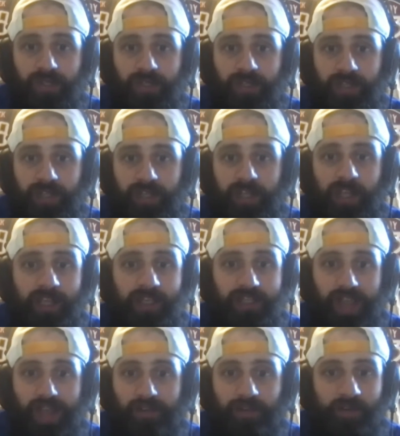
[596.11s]
He is
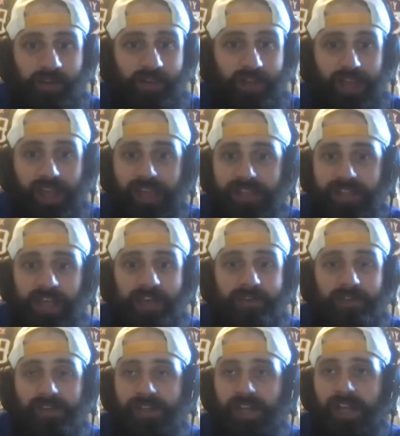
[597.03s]
everything as
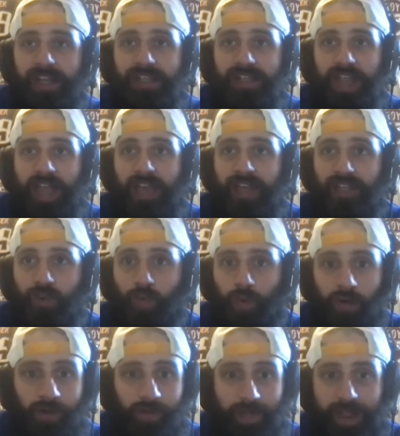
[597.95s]
advertised and is
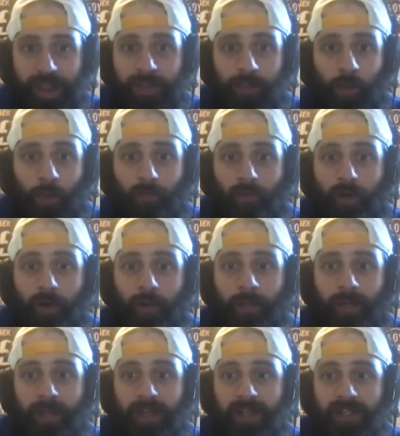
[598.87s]
worth the 8th overall
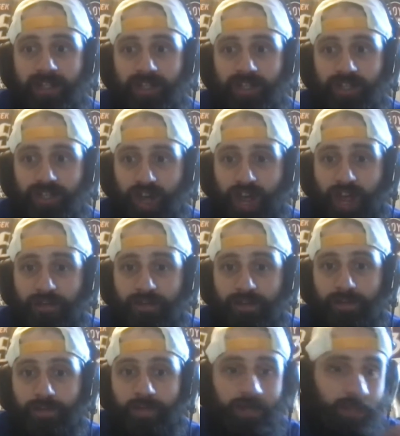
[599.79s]
pick it took to draft him.